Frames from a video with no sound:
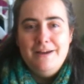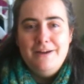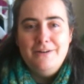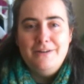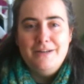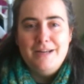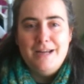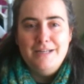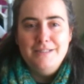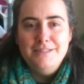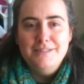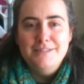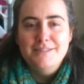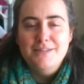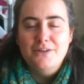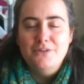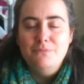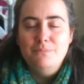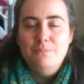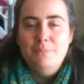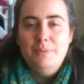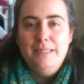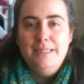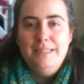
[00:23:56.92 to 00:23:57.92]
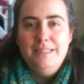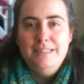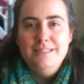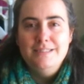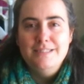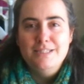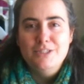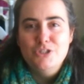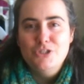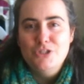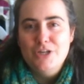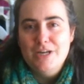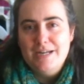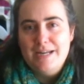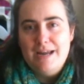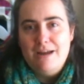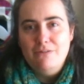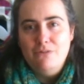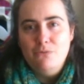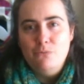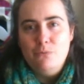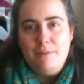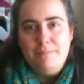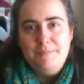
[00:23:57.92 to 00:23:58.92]
Okay, so please check
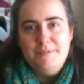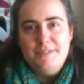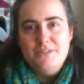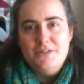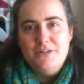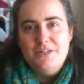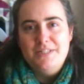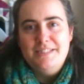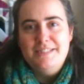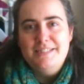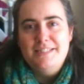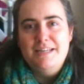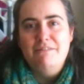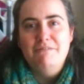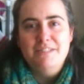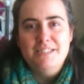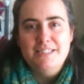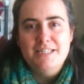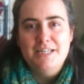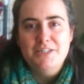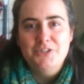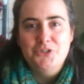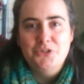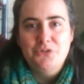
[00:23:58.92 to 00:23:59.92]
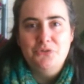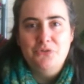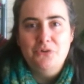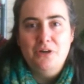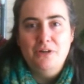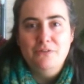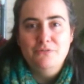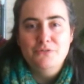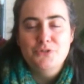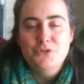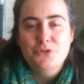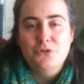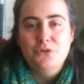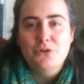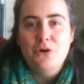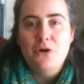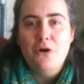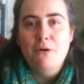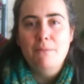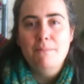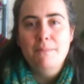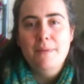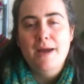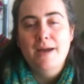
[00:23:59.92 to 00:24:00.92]
out the website
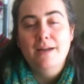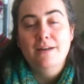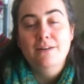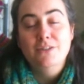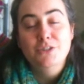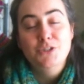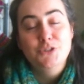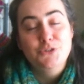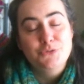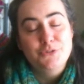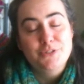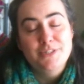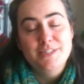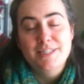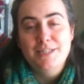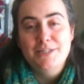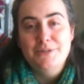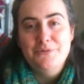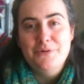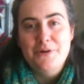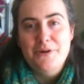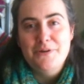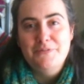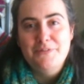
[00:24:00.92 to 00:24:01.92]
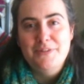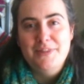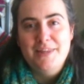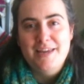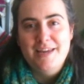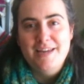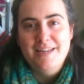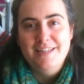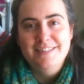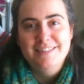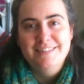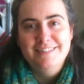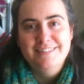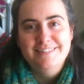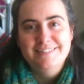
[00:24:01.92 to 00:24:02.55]
sarastexturecrafts.com, and I shall see you over there.